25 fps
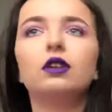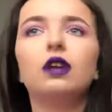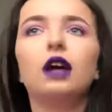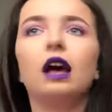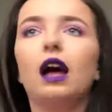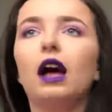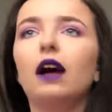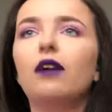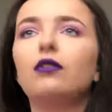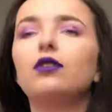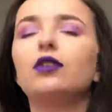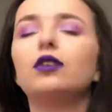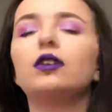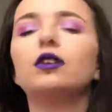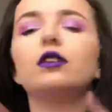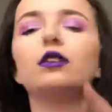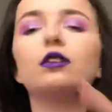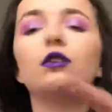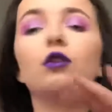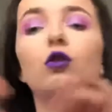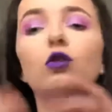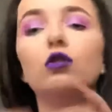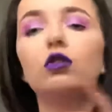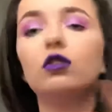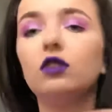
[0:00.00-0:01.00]
After the
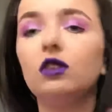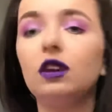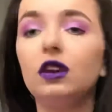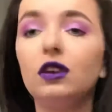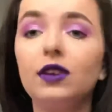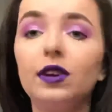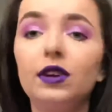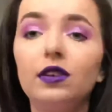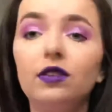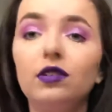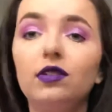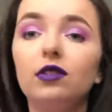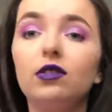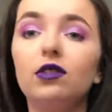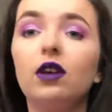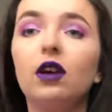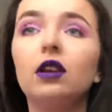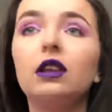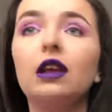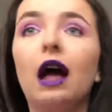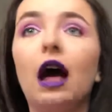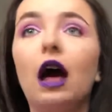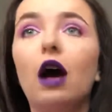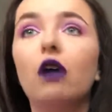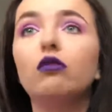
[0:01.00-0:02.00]
whole series is done,
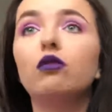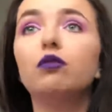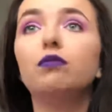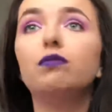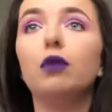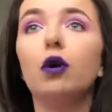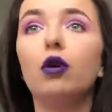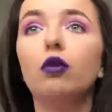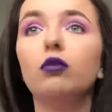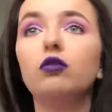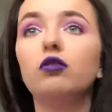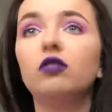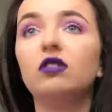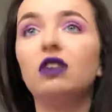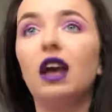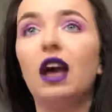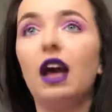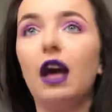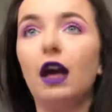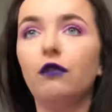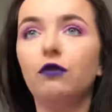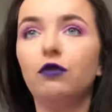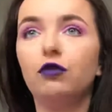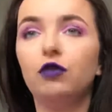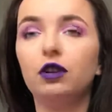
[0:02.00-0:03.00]
I will post
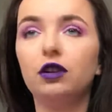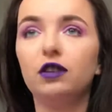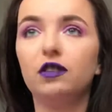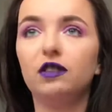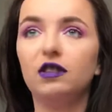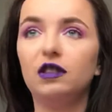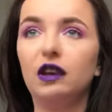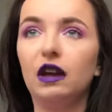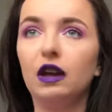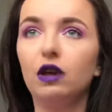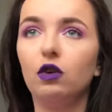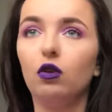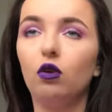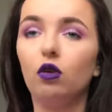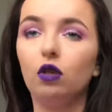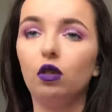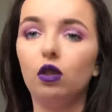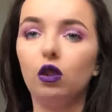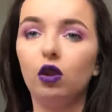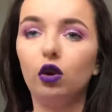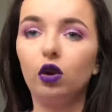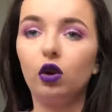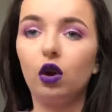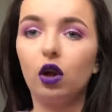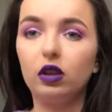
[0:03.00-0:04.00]
every single
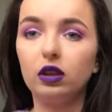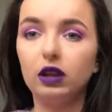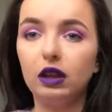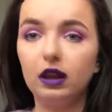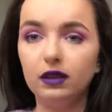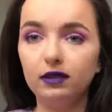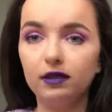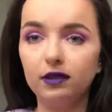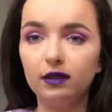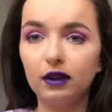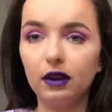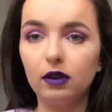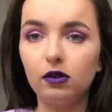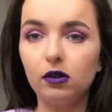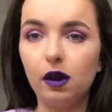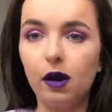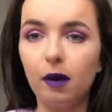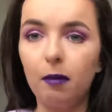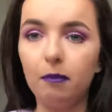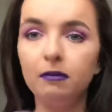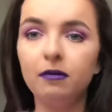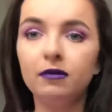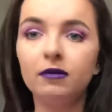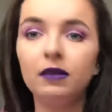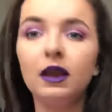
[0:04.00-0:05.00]
look on Instagram.